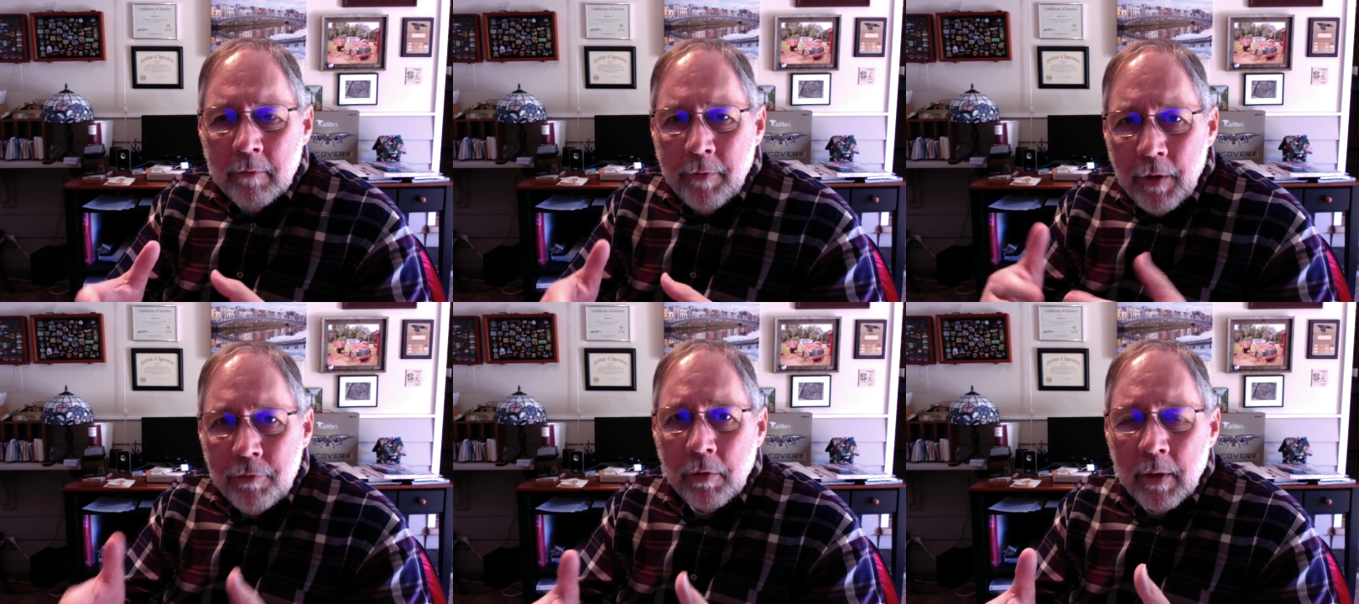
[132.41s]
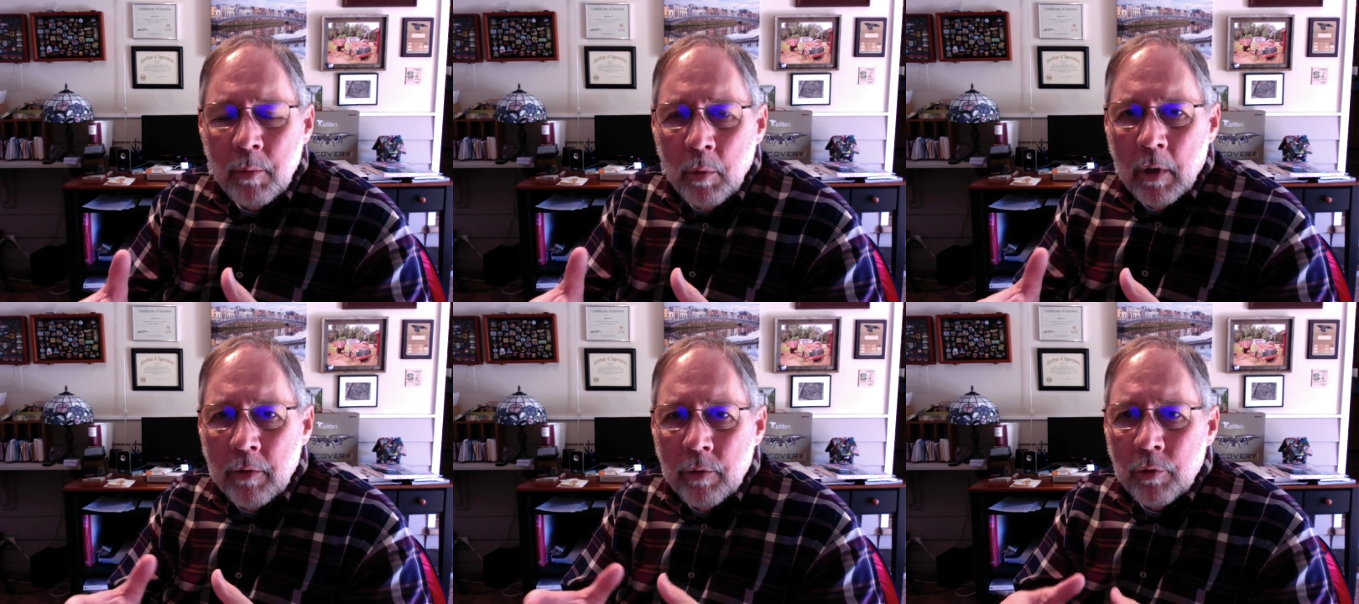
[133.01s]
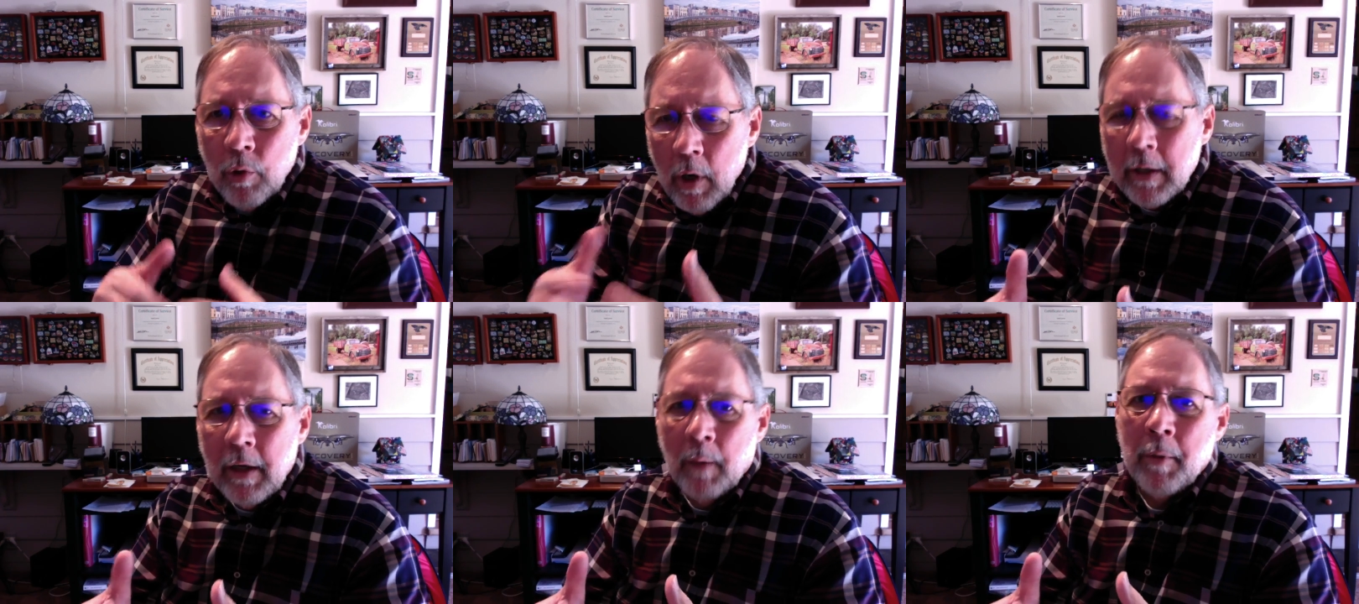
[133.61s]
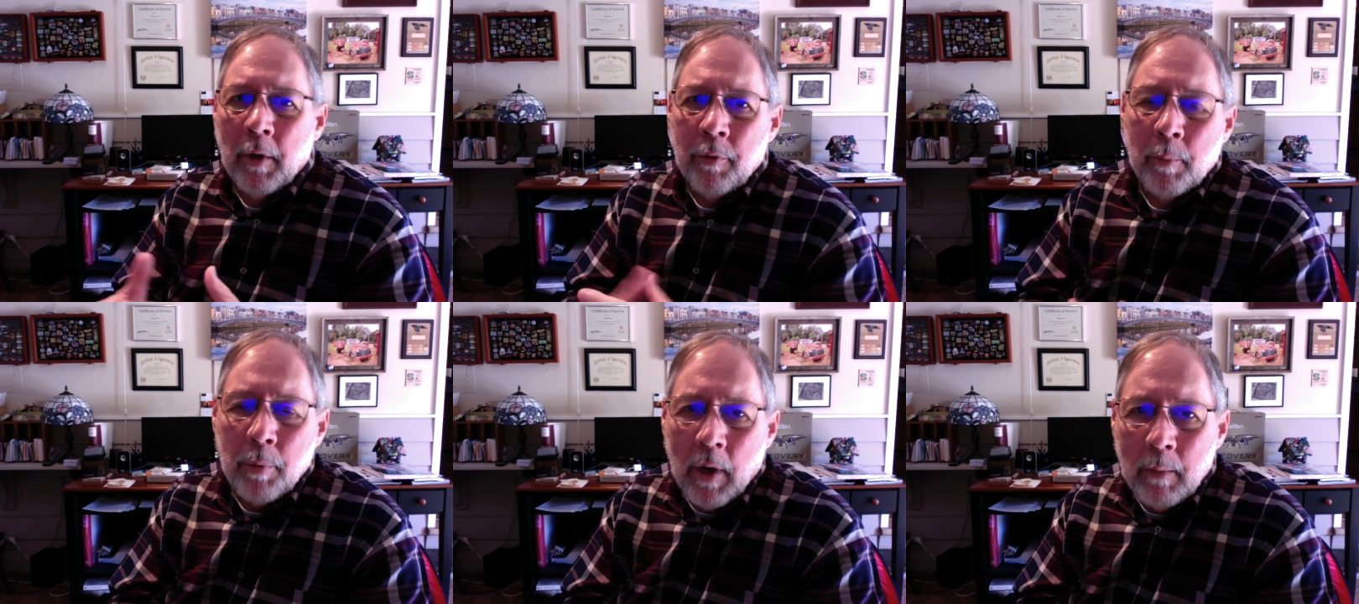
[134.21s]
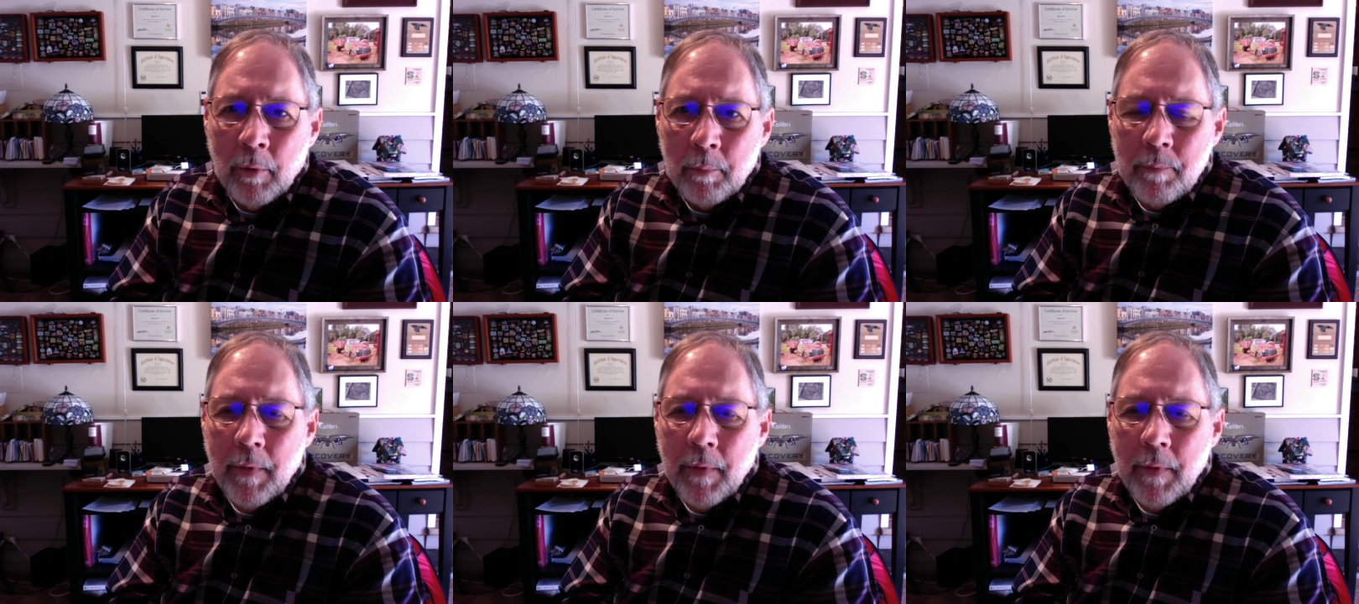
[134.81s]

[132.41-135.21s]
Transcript: visually while you're talking about the problem.